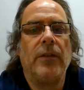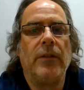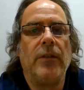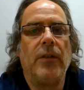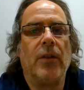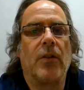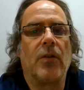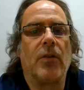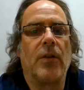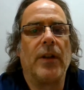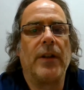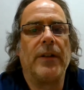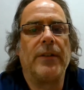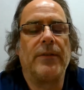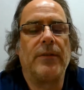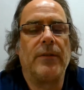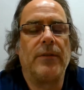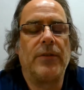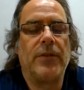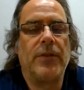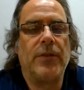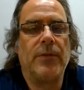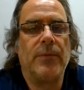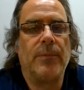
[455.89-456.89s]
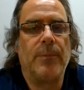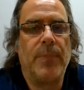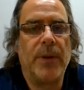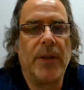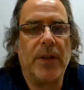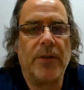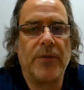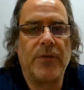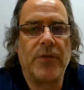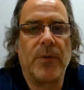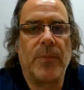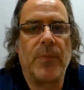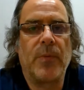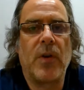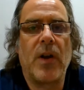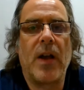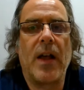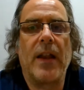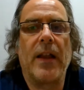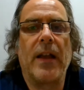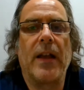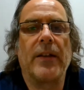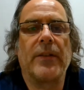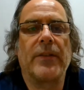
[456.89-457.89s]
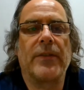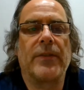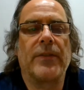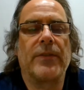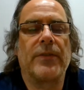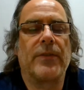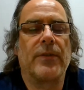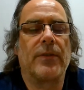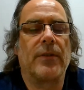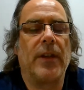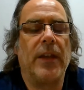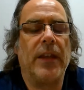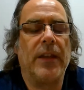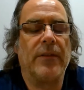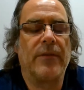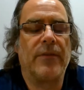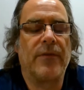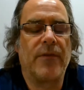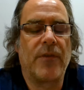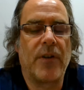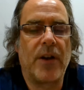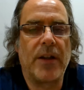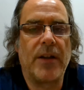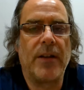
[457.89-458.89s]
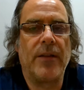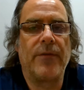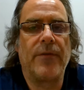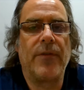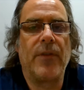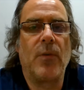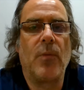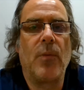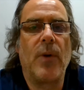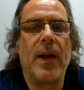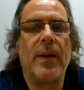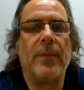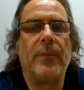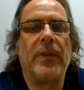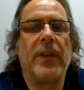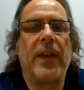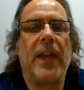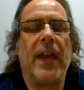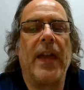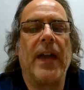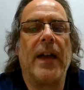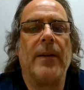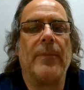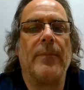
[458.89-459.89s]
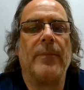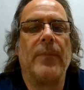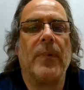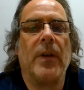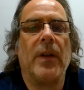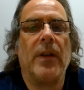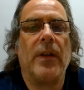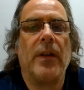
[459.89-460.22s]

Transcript: You're going to build your products in front of the webcam.